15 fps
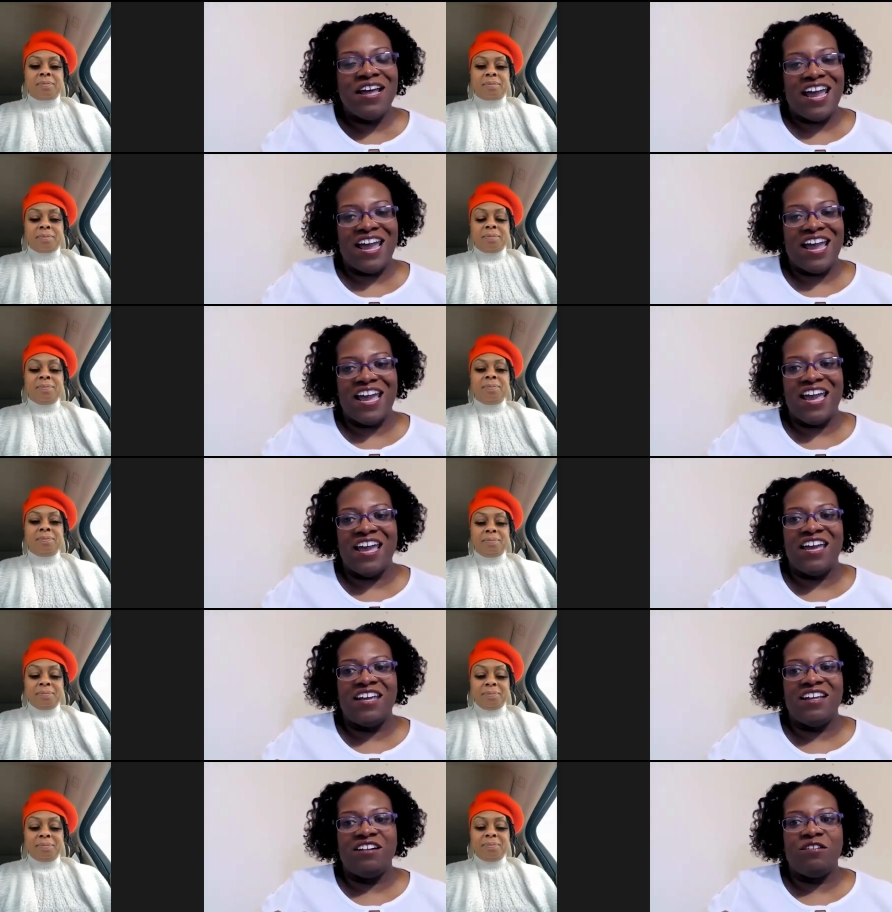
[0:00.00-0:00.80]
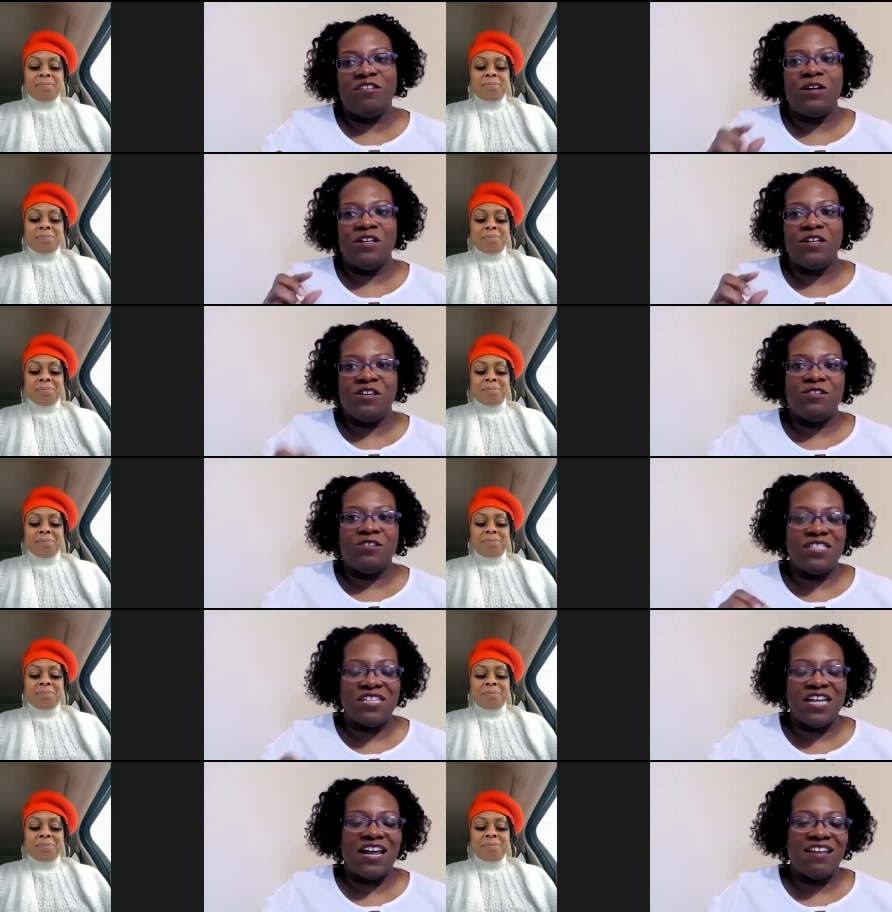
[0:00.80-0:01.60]
Speaker 1: And mm-hmm. when you
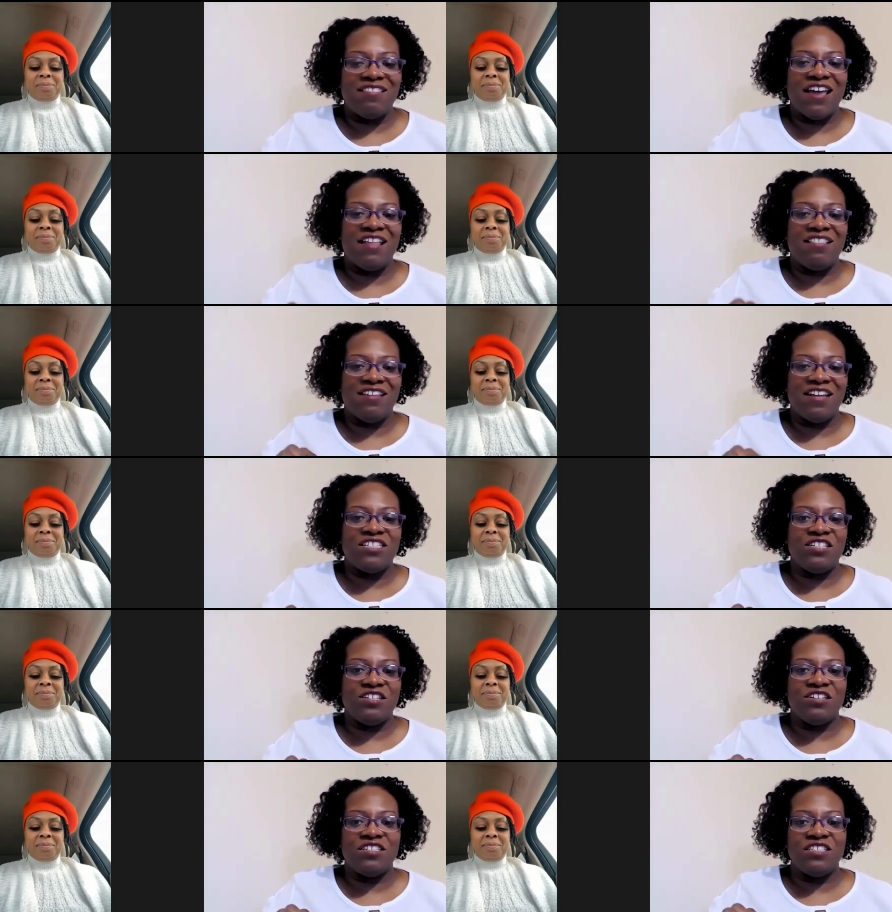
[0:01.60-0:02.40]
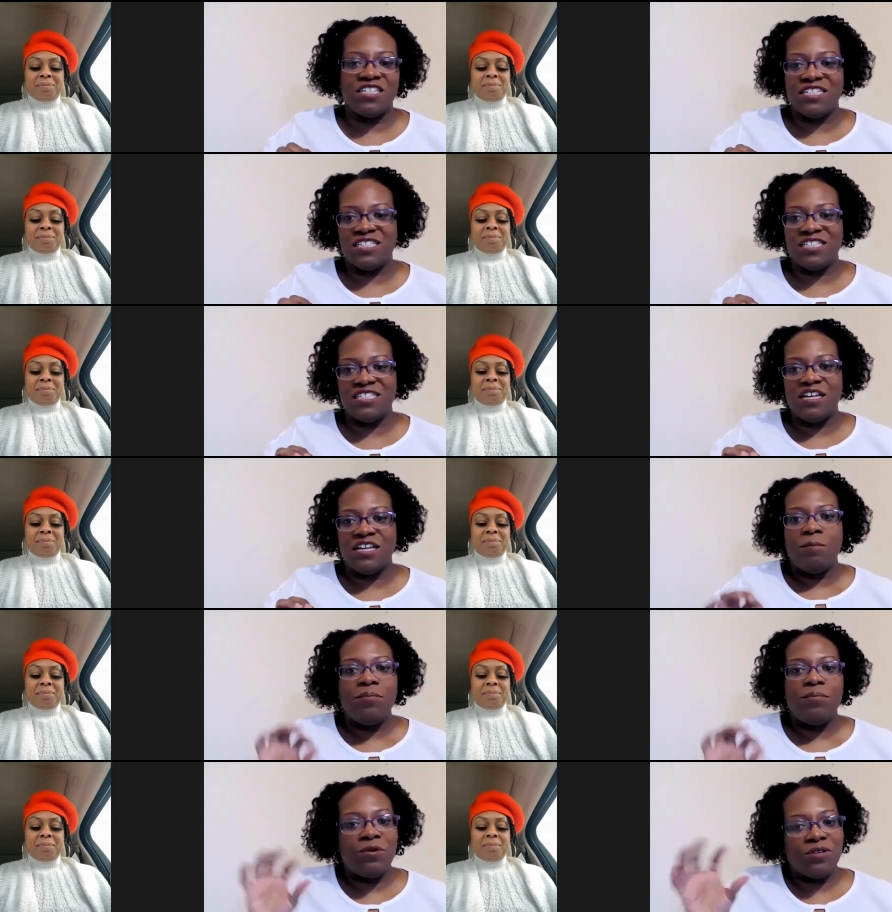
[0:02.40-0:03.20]
say that, that you're just
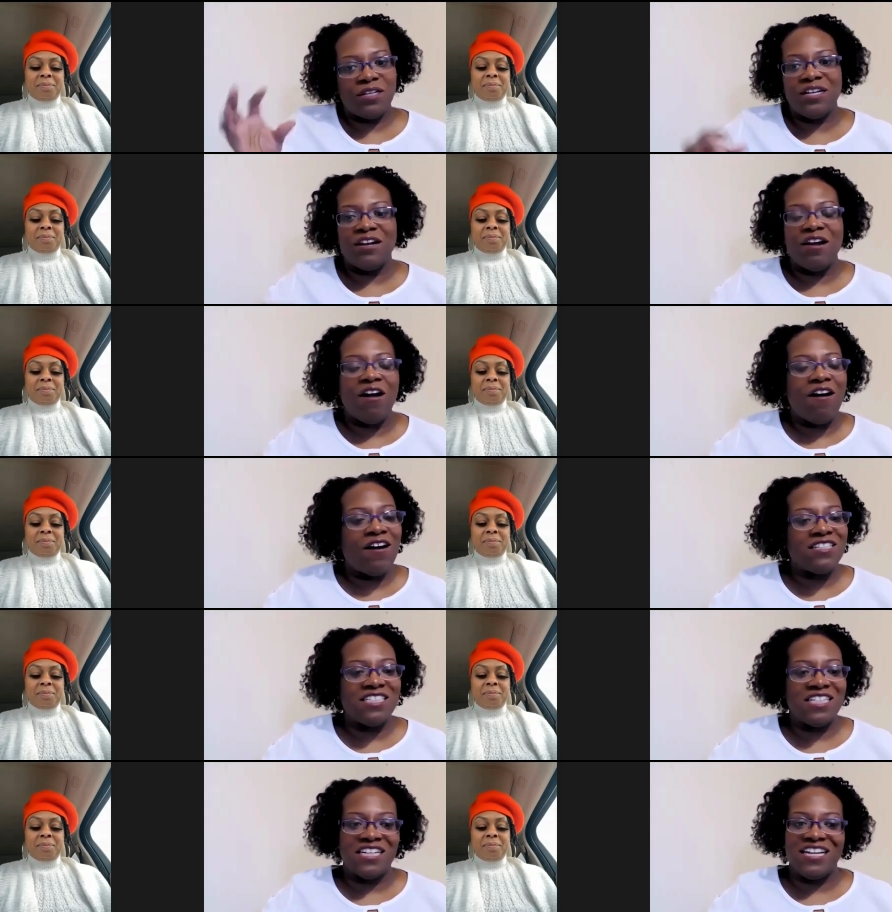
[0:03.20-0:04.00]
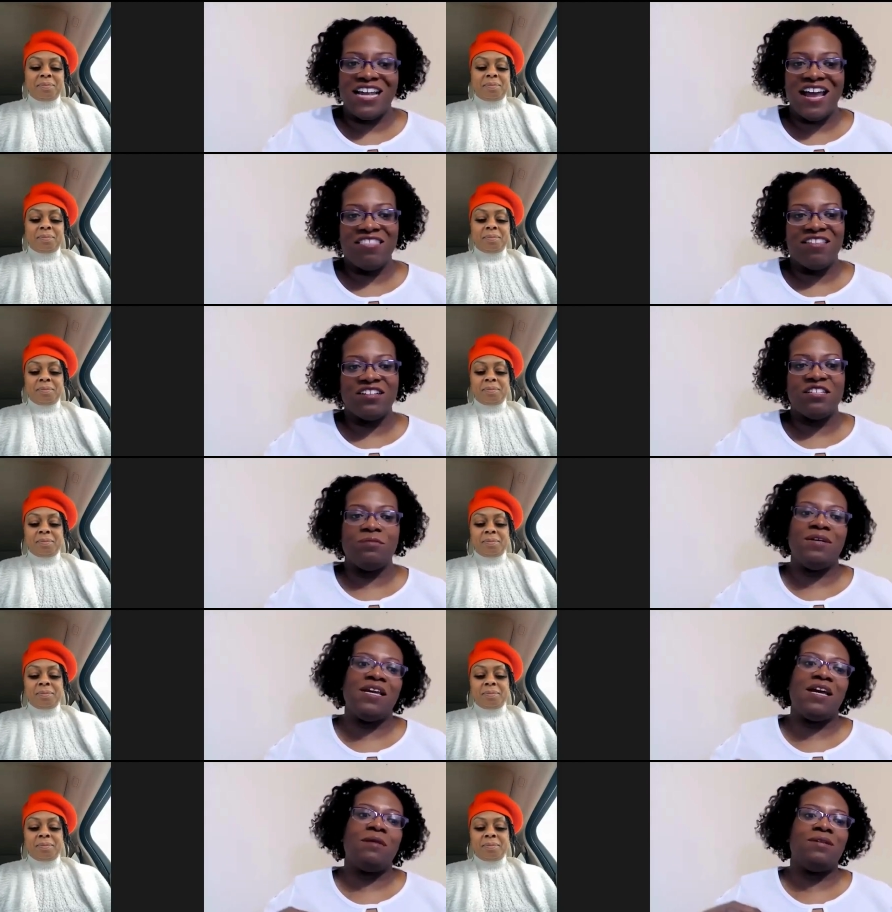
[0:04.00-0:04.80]
pulling it all together to
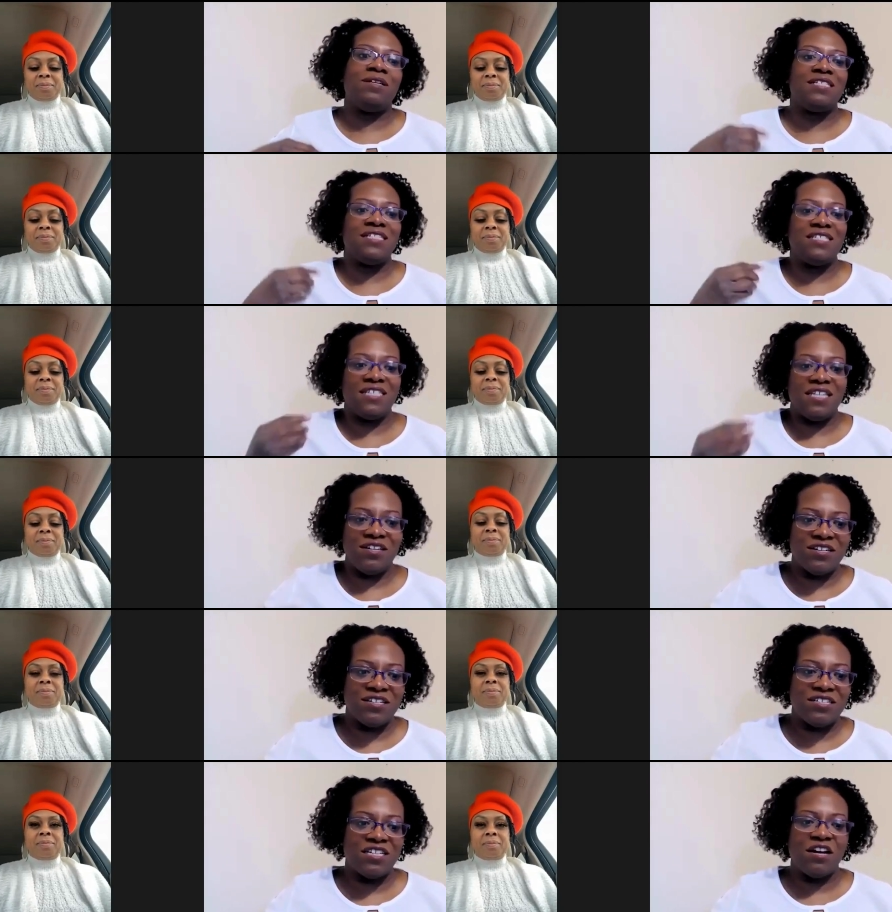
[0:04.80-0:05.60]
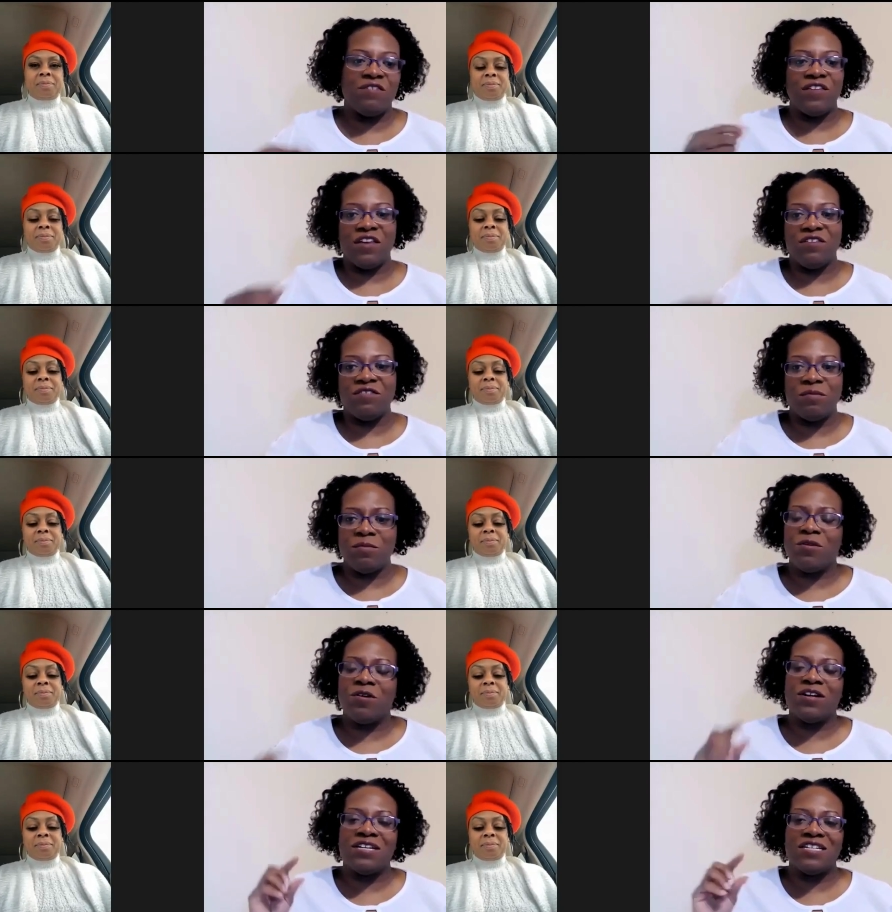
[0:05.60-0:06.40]
be able to see yourself even
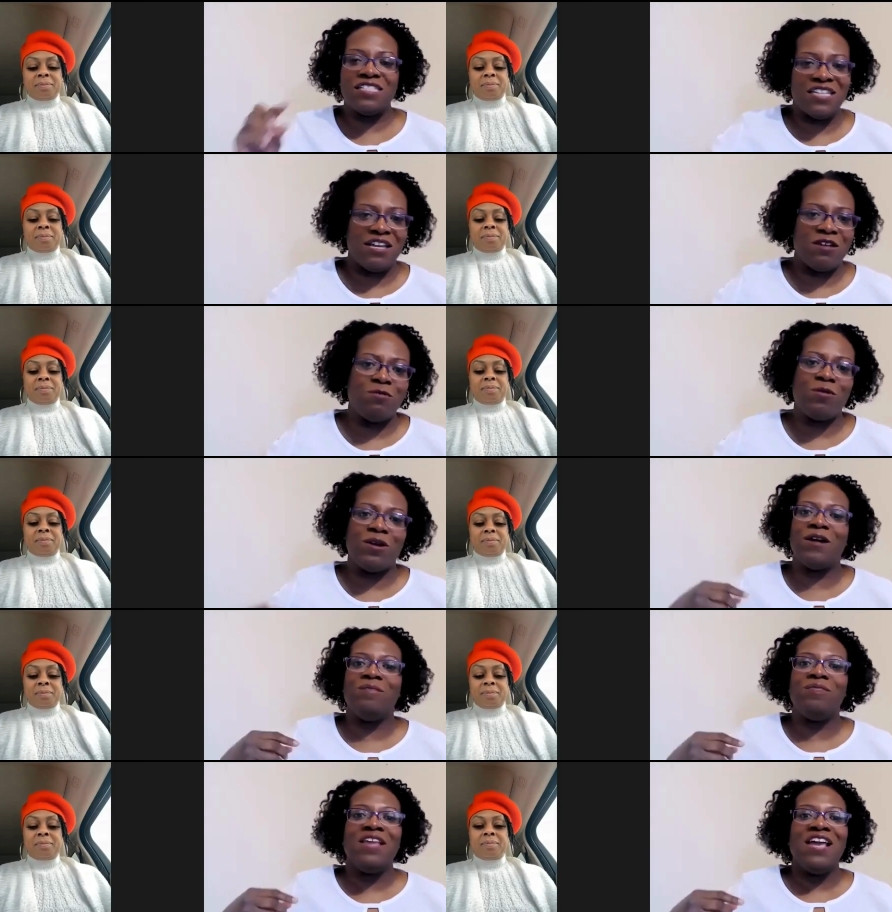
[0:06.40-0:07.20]
more, to see where,